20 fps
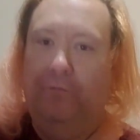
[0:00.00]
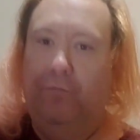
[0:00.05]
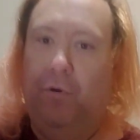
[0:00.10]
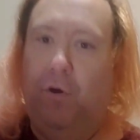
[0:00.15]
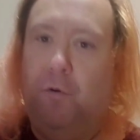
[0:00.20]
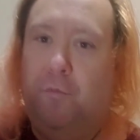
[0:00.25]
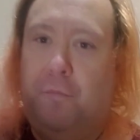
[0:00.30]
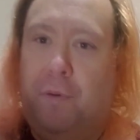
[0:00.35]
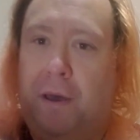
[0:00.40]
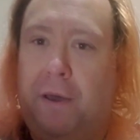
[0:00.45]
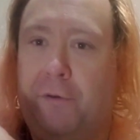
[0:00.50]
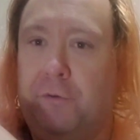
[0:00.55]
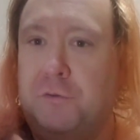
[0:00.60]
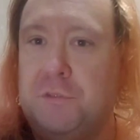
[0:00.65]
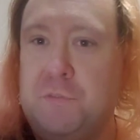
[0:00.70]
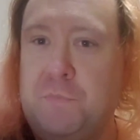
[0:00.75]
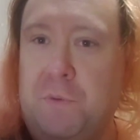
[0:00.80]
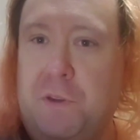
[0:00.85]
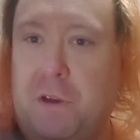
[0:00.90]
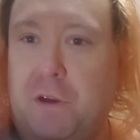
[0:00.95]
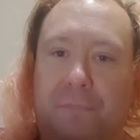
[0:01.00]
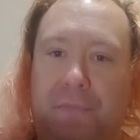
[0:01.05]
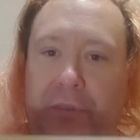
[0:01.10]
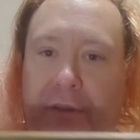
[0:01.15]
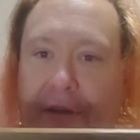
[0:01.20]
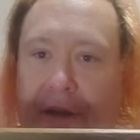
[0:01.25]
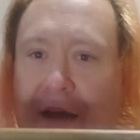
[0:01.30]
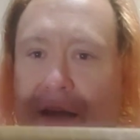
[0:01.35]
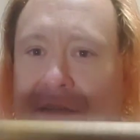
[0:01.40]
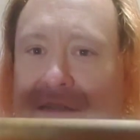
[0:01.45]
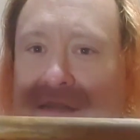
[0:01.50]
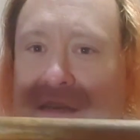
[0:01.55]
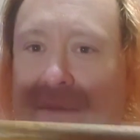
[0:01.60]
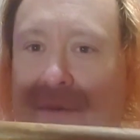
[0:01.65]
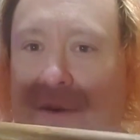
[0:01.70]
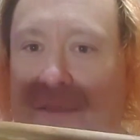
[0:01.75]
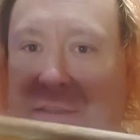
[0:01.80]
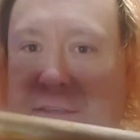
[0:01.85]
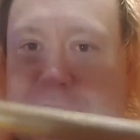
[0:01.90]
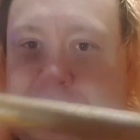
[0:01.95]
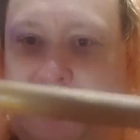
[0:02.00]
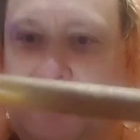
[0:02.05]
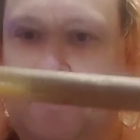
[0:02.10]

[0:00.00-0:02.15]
boat paddle spear. The nice thing about this